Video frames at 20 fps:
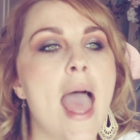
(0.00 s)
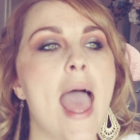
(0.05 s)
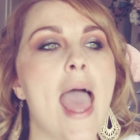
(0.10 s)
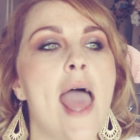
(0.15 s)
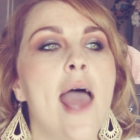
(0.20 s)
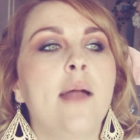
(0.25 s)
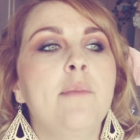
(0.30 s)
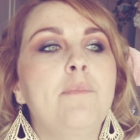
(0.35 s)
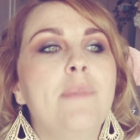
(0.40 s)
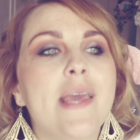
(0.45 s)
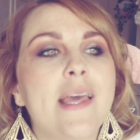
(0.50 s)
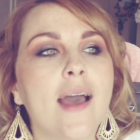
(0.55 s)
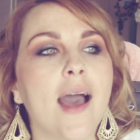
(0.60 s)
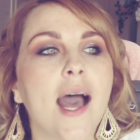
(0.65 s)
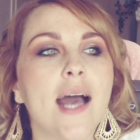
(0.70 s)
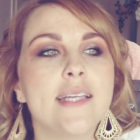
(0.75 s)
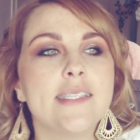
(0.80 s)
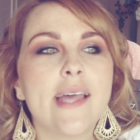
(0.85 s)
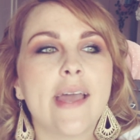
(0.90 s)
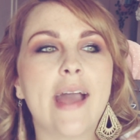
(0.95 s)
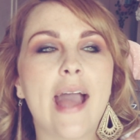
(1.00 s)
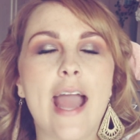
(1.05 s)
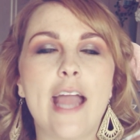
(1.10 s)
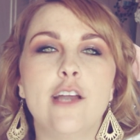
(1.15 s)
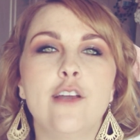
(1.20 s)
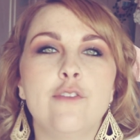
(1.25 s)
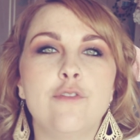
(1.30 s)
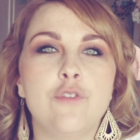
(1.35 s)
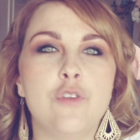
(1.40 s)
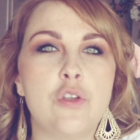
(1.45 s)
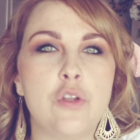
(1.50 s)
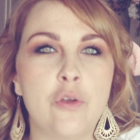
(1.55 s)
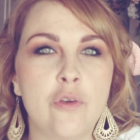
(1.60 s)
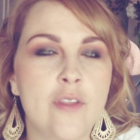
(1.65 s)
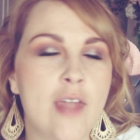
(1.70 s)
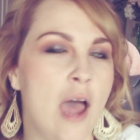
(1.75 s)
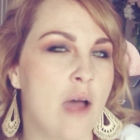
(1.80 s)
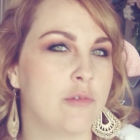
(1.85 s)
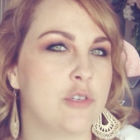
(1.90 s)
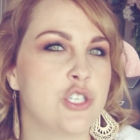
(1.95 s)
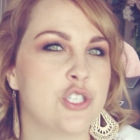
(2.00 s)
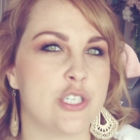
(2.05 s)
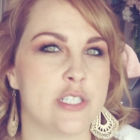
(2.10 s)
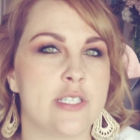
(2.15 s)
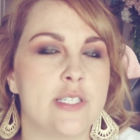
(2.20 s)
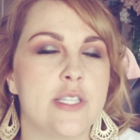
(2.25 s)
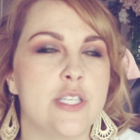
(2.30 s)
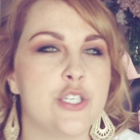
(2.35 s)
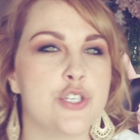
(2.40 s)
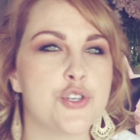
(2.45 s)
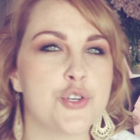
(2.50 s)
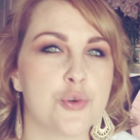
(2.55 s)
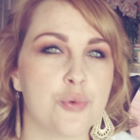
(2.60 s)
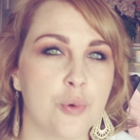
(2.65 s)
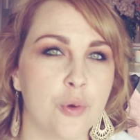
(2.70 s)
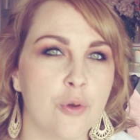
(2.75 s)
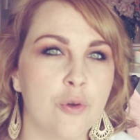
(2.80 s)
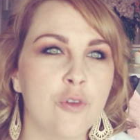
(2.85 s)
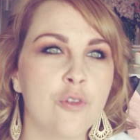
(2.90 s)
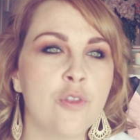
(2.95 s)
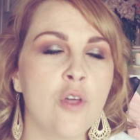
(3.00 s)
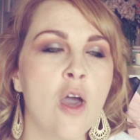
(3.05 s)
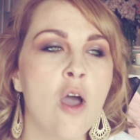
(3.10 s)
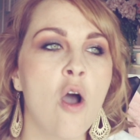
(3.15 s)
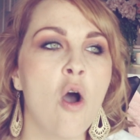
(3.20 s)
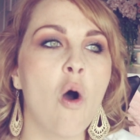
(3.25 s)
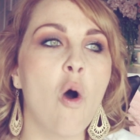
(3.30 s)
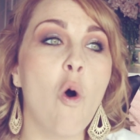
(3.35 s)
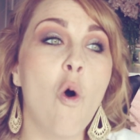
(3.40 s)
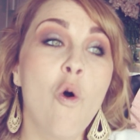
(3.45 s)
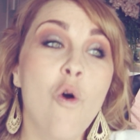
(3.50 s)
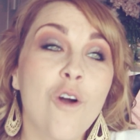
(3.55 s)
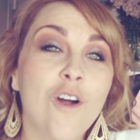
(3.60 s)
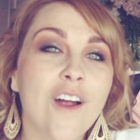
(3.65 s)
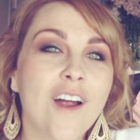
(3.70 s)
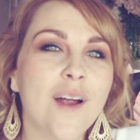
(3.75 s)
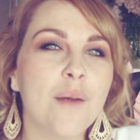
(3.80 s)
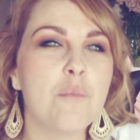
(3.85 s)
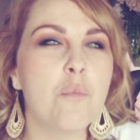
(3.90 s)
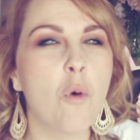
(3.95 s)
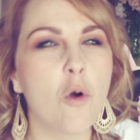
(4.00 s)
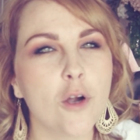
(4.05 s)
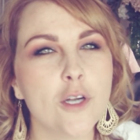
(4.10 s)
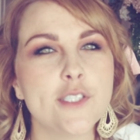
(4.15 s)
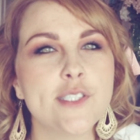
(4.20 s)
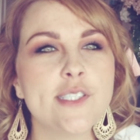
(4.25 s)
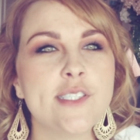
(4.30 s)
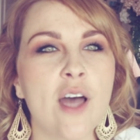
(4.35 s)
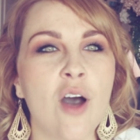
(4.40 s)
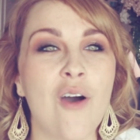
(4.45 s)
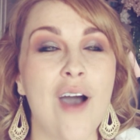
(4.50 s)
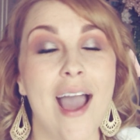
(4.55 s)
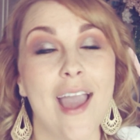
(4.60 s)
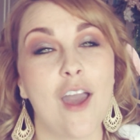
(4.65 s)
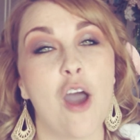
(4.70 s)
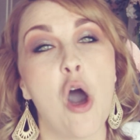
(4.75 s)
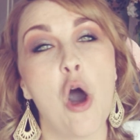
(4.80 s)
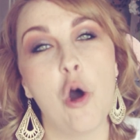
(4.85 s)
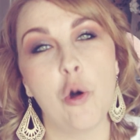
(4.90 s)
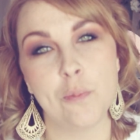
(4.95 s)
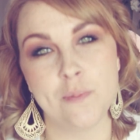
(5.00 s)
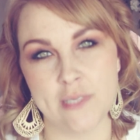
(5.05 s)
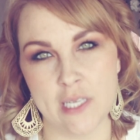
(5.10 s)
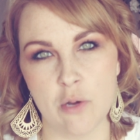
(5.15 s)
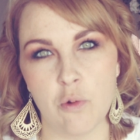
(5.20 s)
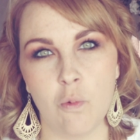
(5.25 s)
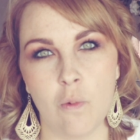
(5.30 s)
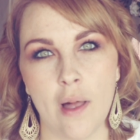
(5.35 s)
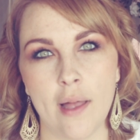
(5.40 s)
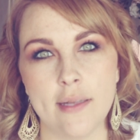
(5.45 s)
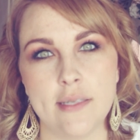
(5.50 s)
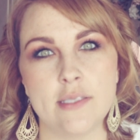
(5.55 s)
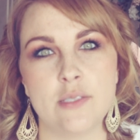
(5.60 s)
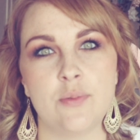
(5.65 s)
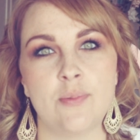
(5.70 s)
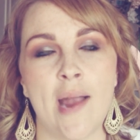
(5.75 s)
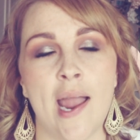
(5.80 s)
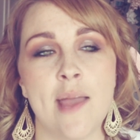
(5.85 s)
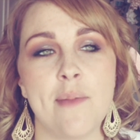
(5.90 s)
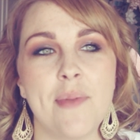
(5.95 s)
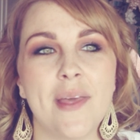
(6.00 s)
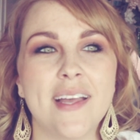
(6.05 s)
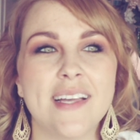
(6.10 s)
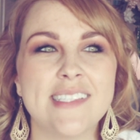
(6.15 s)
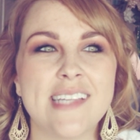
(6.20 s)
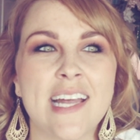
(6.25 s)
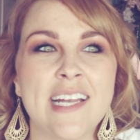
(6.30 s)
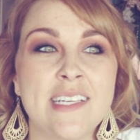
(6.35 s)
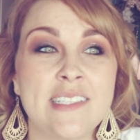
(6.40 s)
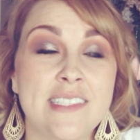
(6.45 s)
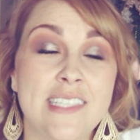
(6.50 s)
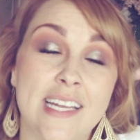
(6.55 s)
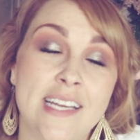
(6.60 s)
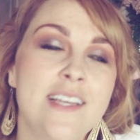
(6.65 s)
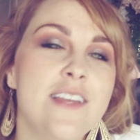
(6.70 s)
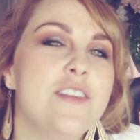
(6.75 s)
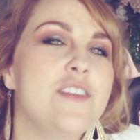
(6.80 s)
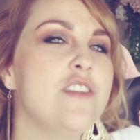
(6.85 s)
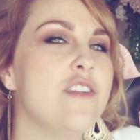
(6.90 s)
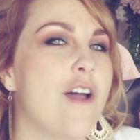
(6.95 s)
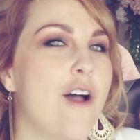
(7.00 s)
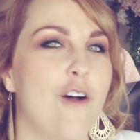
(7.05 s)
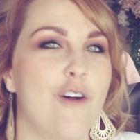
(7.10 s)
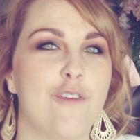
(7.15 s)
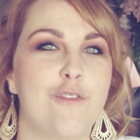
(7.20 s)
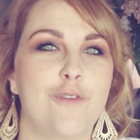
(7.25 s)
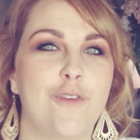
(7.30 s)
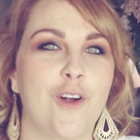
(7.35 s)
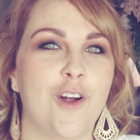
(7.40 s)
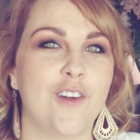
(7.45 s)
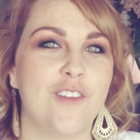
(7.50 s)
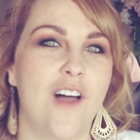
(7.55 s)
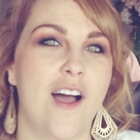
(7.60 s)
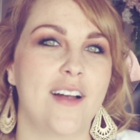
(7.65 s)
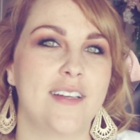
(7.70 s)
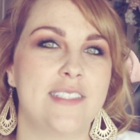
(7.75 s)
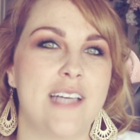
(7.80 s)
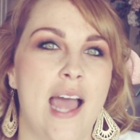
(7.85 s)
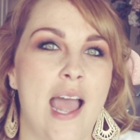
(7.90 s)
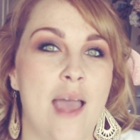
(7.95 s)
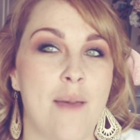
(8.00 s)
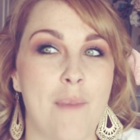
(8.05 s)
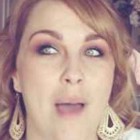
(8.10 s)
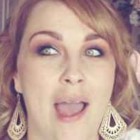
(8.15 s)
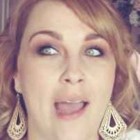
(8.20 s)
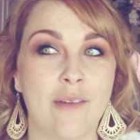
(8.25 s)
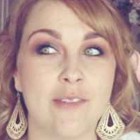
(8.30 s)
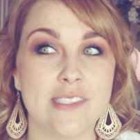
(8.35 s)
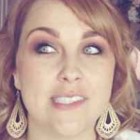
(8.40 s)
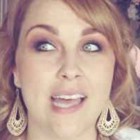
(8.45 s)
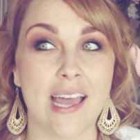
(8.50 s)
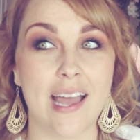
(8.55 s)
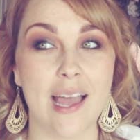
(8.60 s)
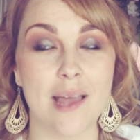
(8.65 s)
And because I kind of knew that was just the truth, or more so I hoped it was, right? Because I didn't know for a long time. I was like,